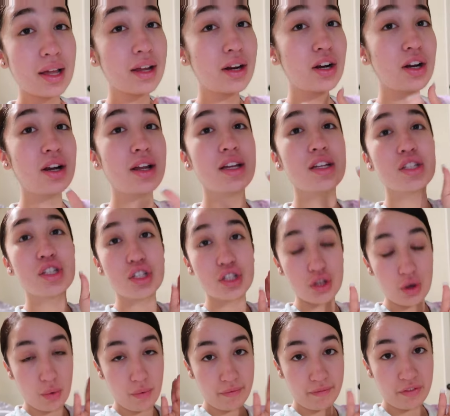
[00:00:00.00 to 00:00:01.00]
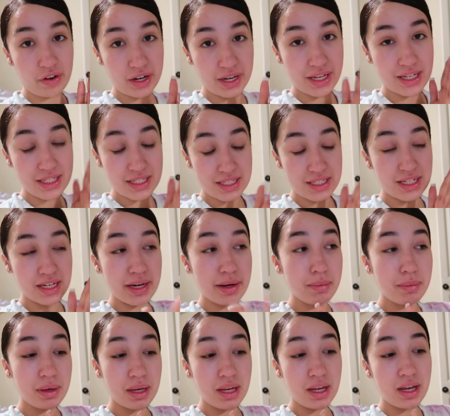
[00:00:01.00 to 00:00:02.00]
literally so freaking
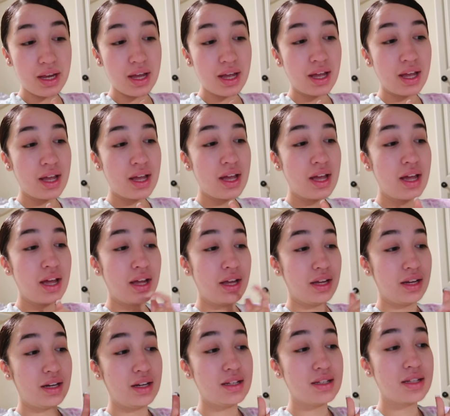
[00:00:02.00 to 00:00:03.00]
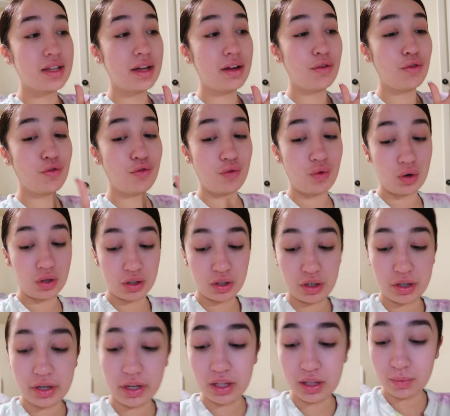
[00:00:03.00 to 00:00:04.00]
sleepy. It is like
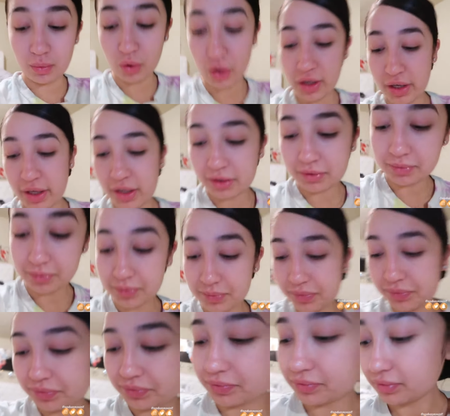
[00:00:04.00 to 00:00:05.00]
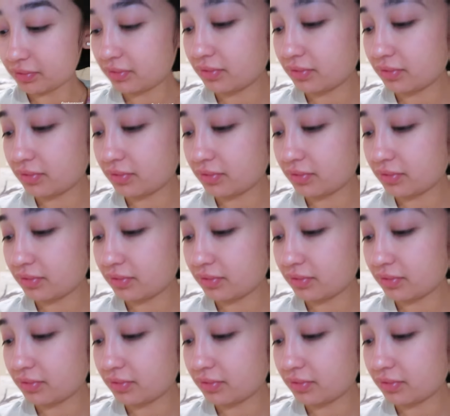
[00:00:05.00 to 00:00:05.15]
4:30 in the morning.